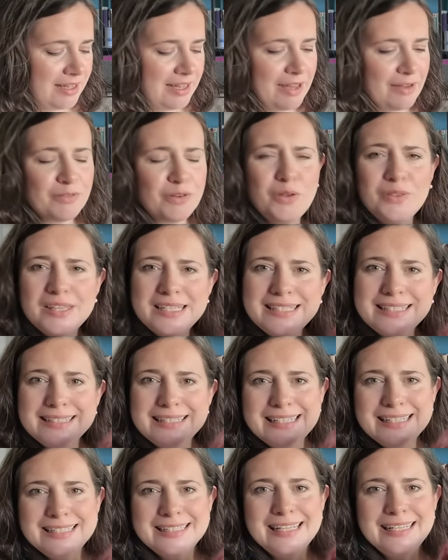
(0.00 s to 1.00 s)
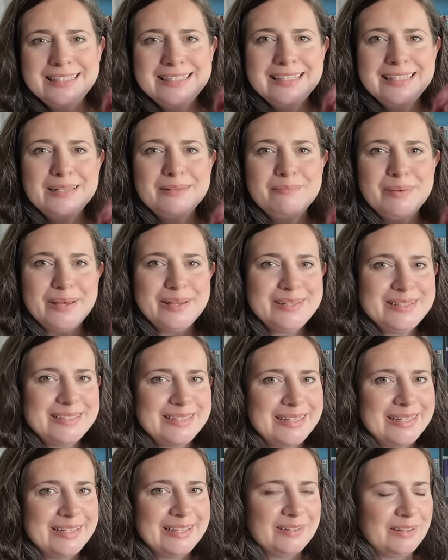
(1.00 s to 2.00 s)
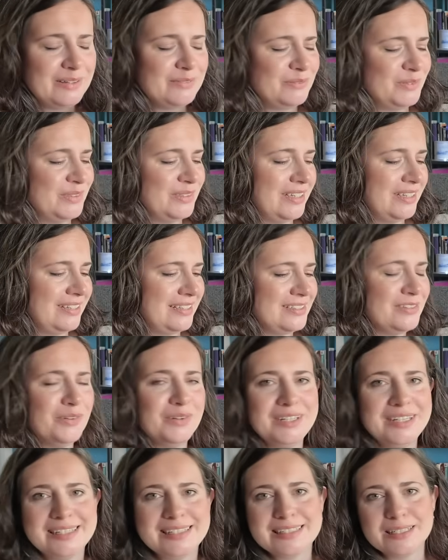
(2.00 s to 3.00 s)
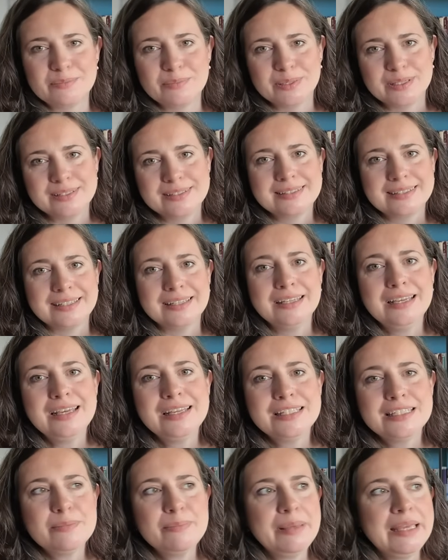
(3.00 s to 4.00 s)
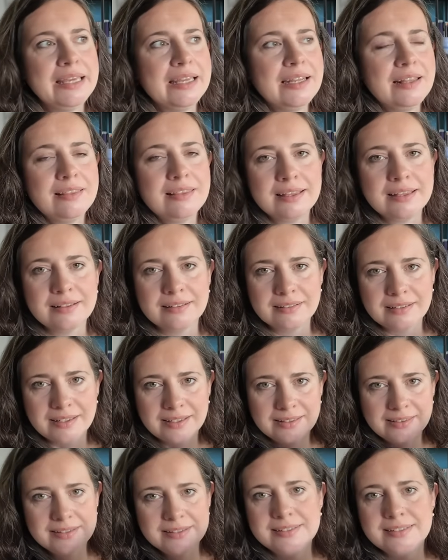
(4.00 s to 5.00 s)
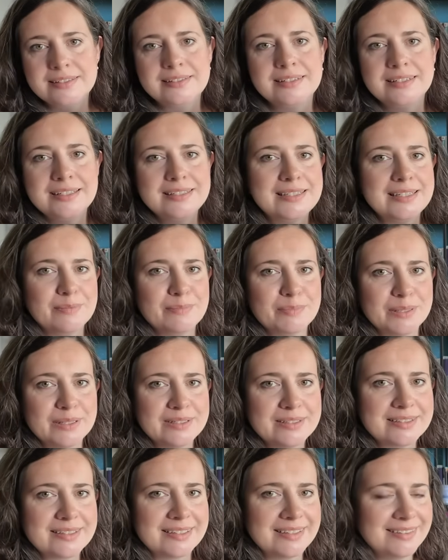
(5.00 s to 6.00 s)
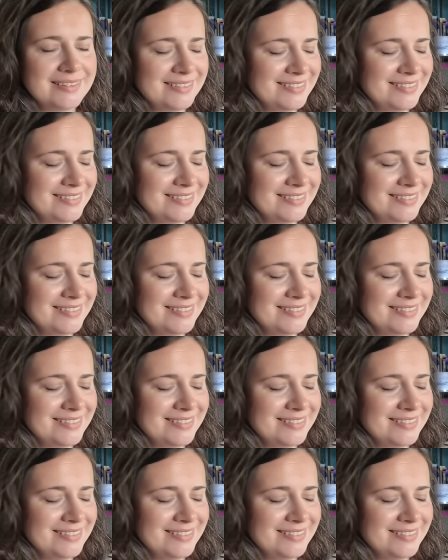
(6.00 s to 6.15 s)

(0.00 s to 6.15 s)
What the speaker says: I've got this knitting basket. It's not a knitting basket. To me, anything like this is a knitting basket.